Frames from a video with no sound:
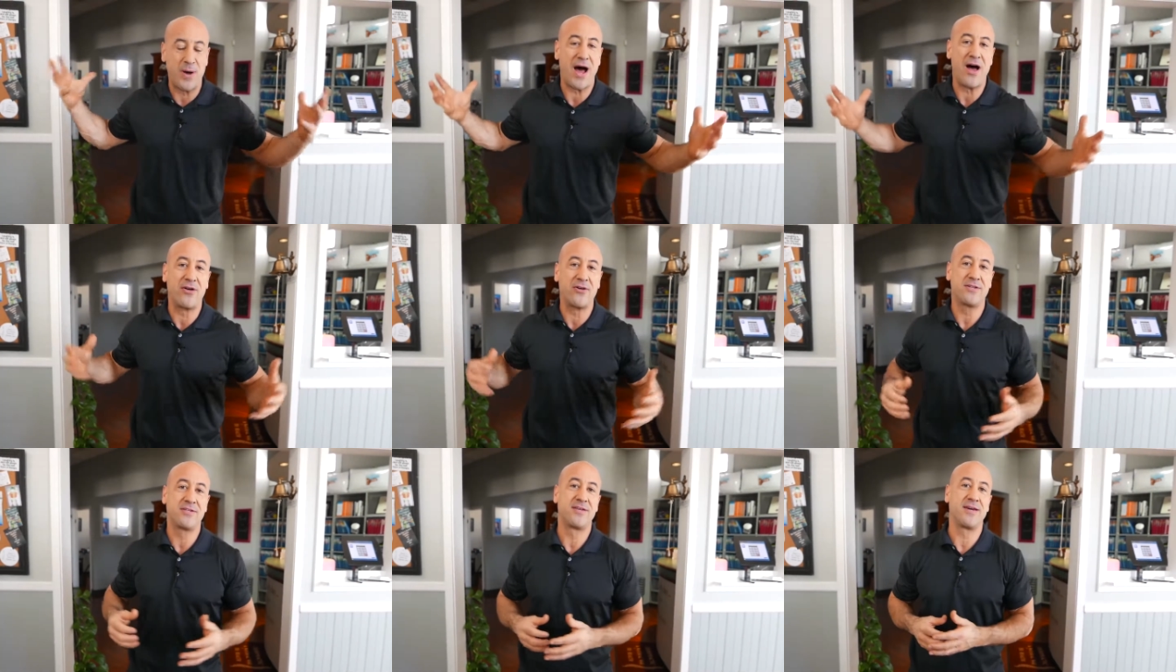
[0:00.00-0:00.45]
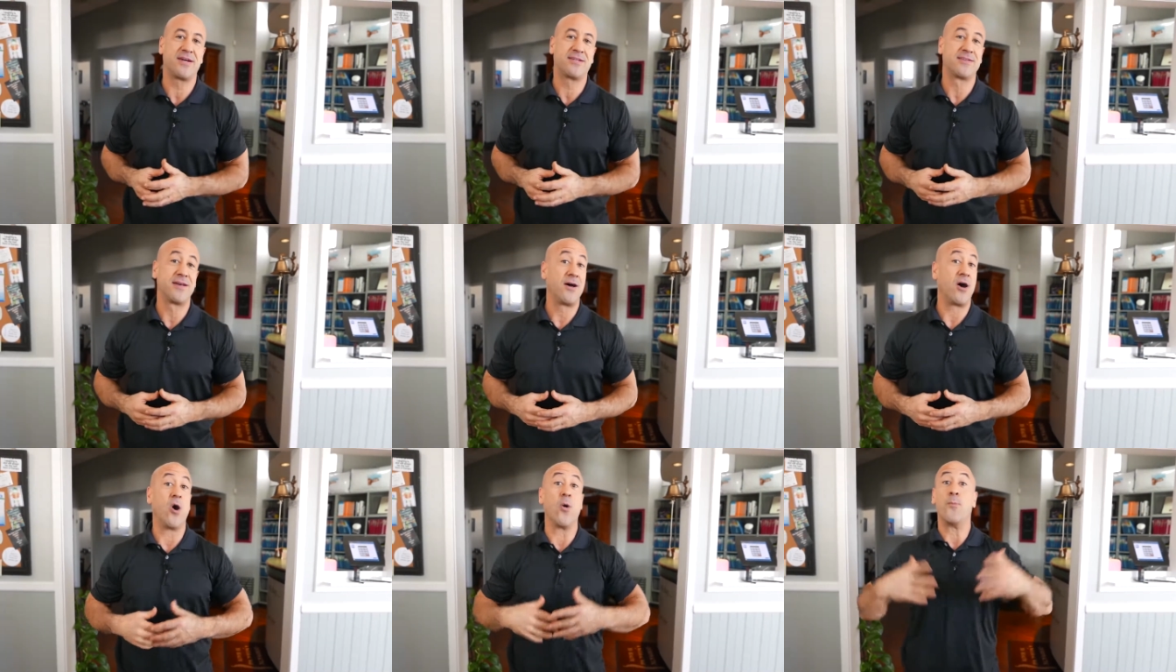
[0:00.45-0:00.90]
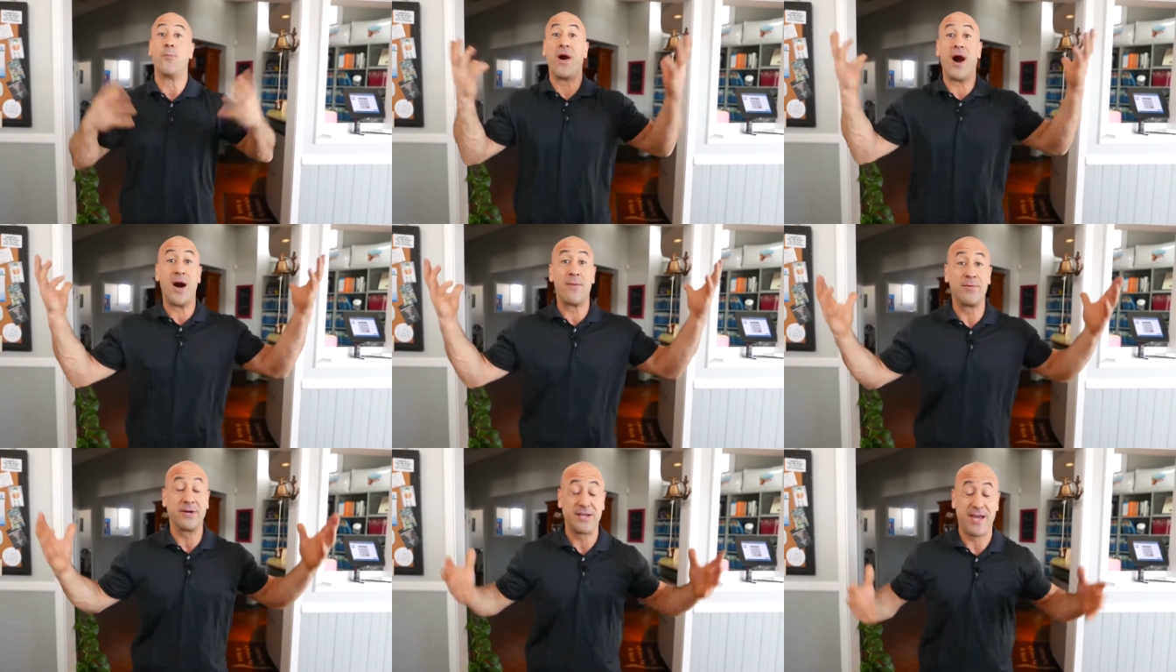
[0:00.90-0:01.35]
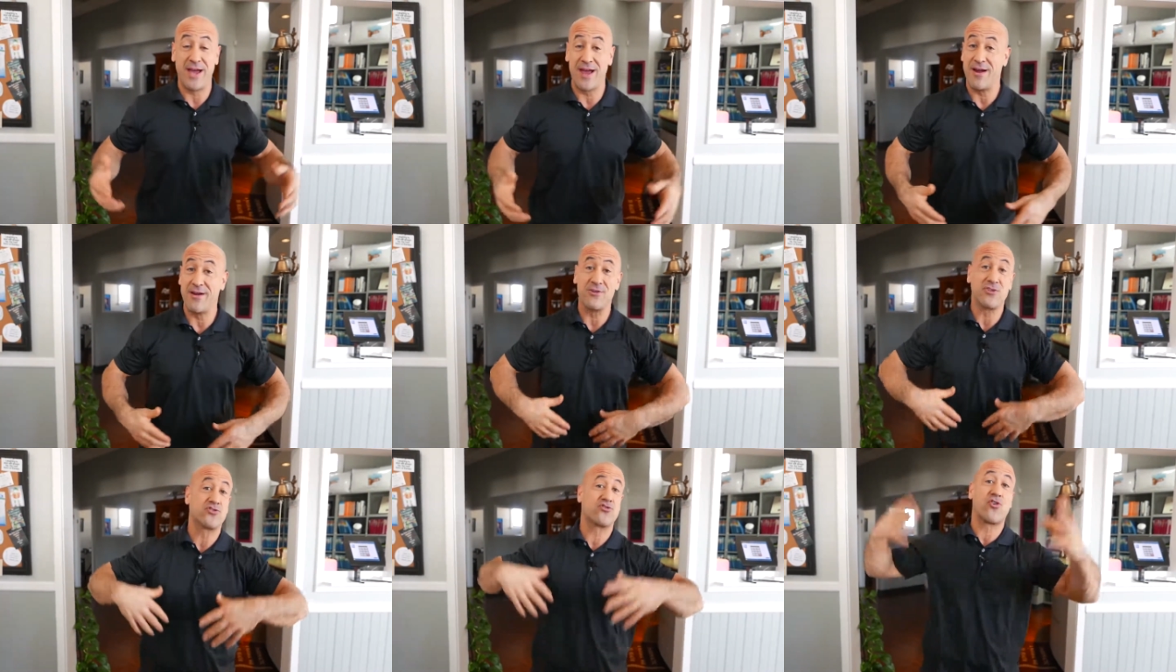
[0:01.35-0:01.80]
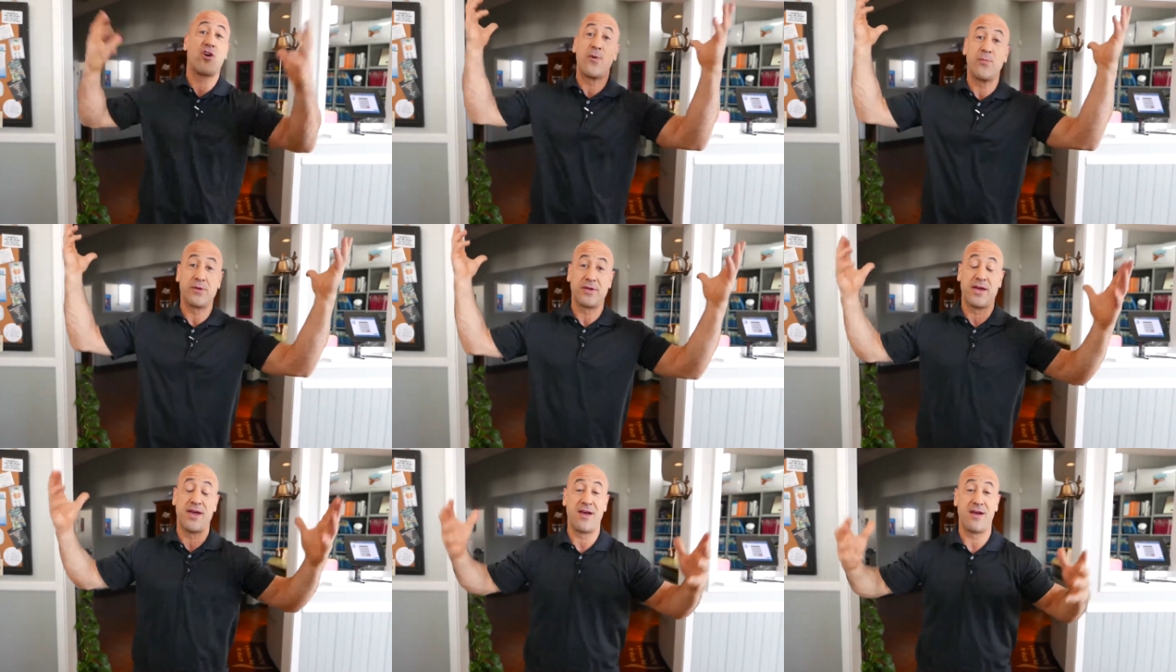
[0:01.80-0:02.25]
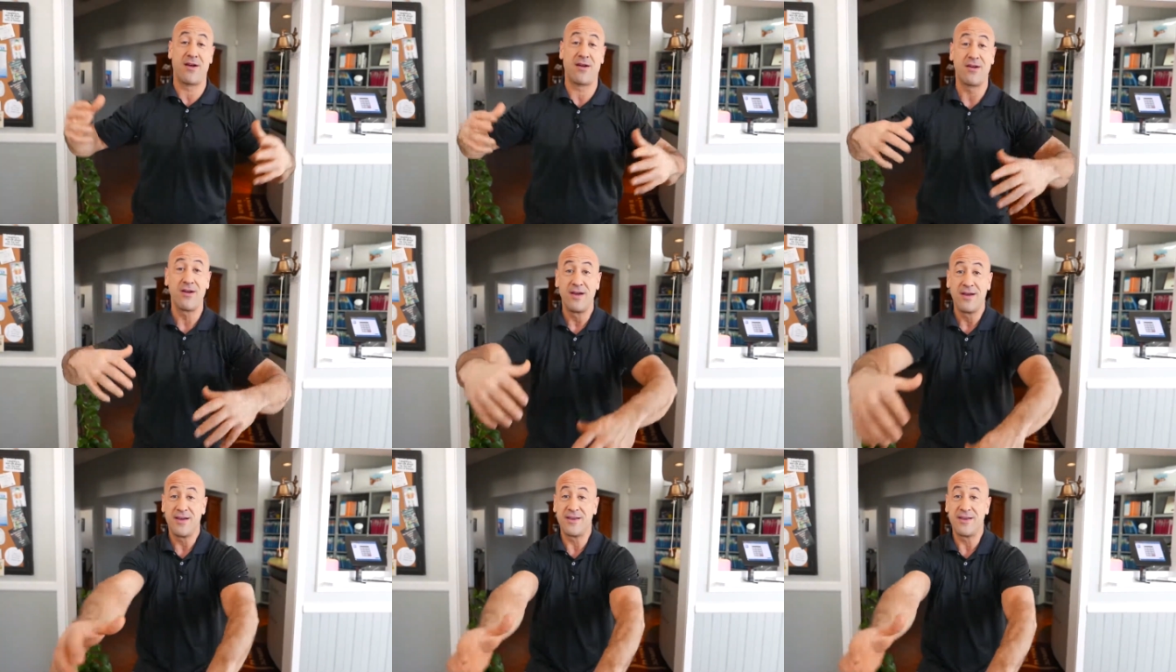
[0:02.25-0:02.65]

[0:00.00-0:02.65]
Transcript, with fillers: politics, Obamacare, Trump care,